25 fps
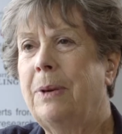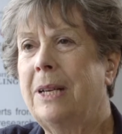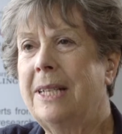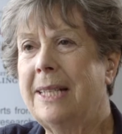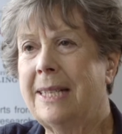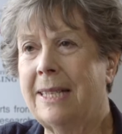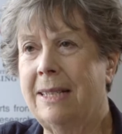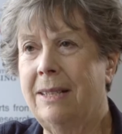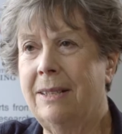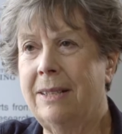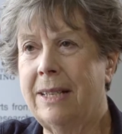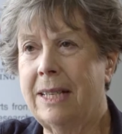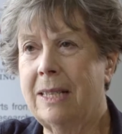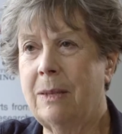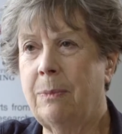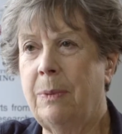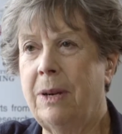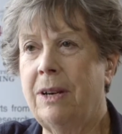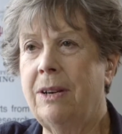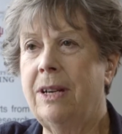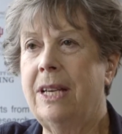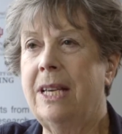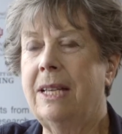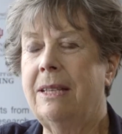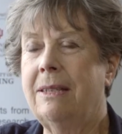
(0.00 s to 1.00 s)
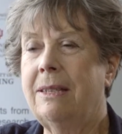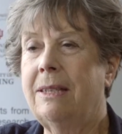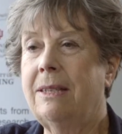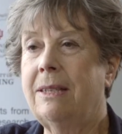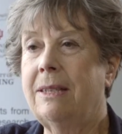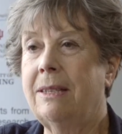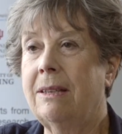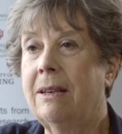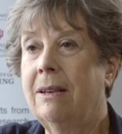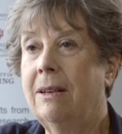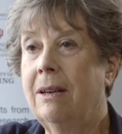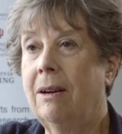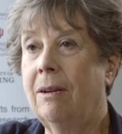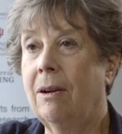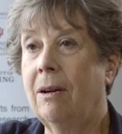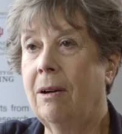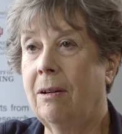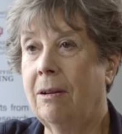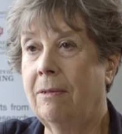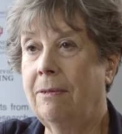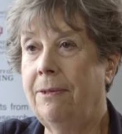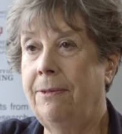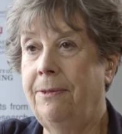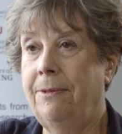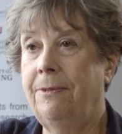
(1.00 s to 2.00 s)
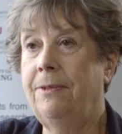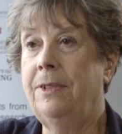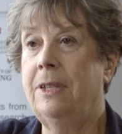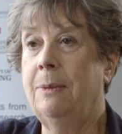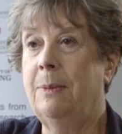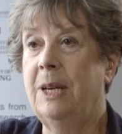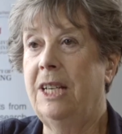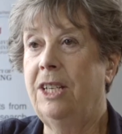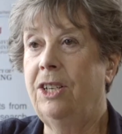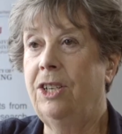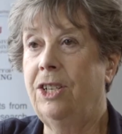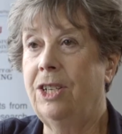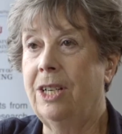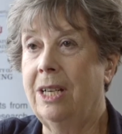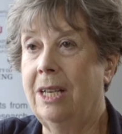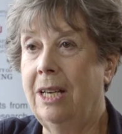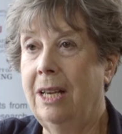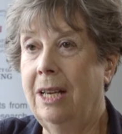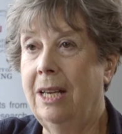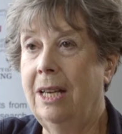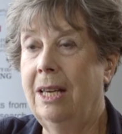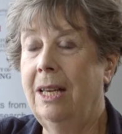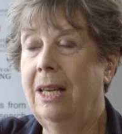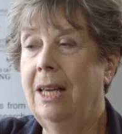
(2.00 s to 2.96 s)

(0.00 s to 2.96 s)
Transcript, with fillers: personal experience of dementia,